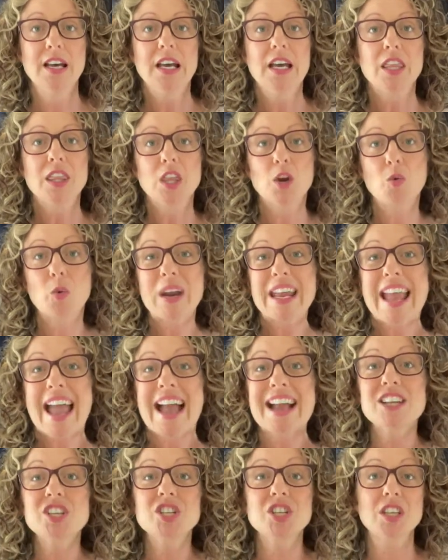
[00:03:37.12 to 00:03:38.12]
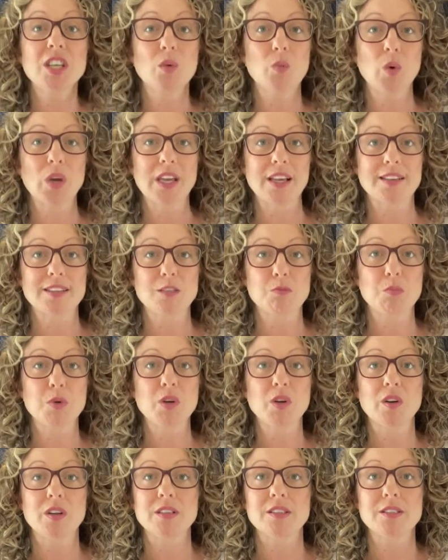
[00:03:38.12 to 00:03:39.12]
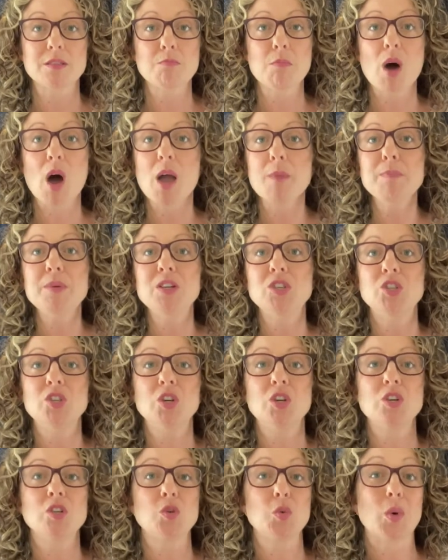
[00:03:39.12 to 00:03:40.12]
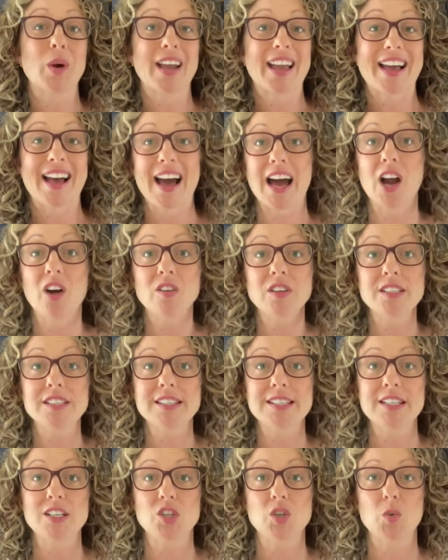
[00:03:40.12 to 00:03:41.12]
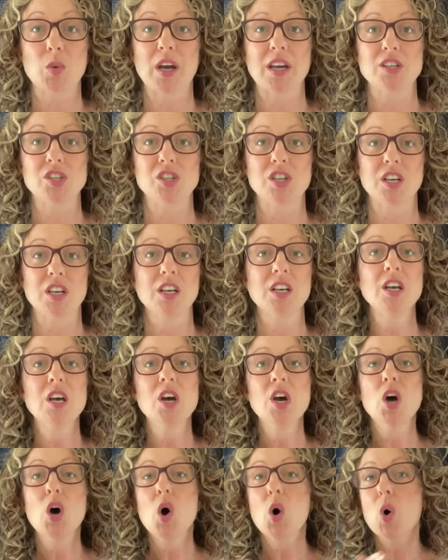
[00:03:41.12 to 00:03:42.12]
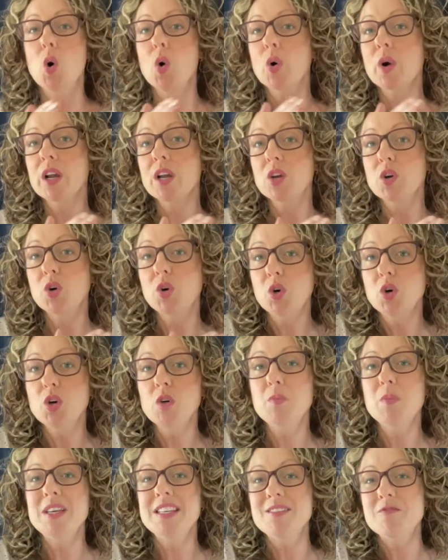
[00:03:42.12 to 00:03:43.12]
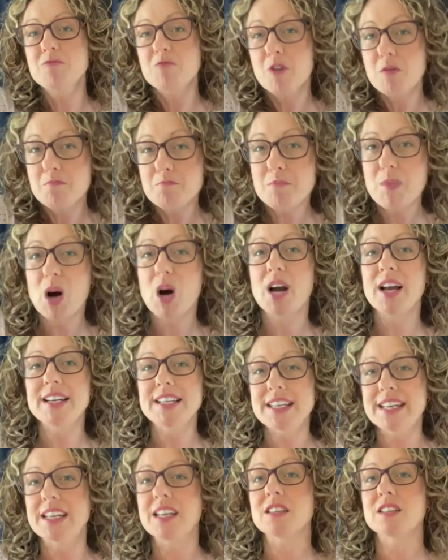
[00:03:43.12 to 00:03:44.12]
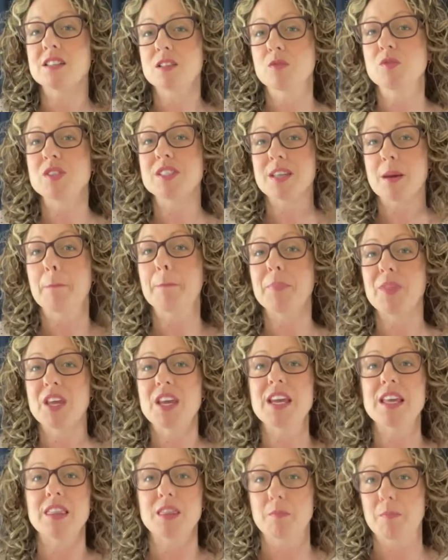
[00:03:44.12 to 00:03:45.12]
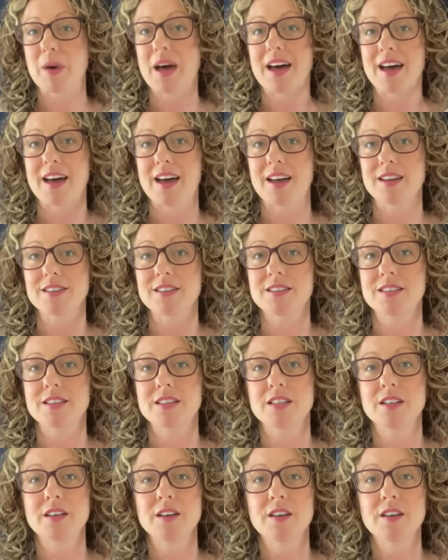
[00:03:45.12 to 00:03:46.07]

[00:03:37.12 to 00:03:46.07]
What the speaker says: The reaction that we experience might be due to a current situation, or it could be reminding us of something in the past.